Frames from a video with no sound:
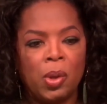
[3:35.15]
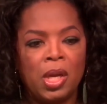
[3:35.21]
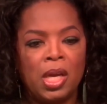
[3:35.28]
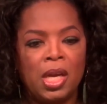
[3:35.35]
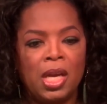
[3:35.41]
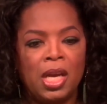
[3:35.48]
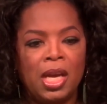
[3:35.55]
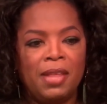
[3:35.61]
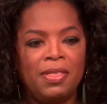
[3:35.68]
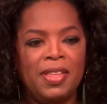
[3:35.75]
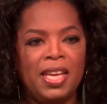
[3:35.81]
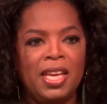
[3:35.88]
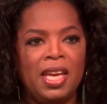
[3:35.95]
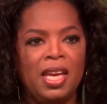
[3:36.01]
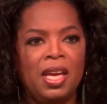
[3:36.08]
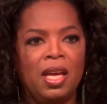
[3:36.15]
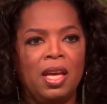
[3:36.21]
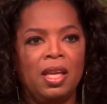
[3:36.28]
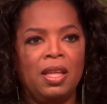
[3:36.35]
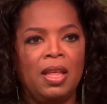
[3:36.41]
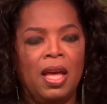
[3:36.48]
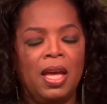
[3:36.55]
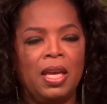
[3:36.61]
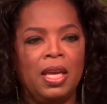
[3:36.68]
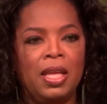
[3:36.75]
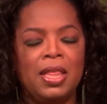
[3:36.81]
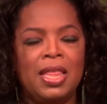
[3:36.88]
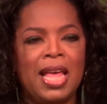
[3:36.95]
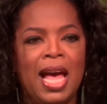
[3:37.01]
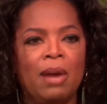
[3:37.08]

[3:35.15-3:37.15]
That is exactly who Oprah is.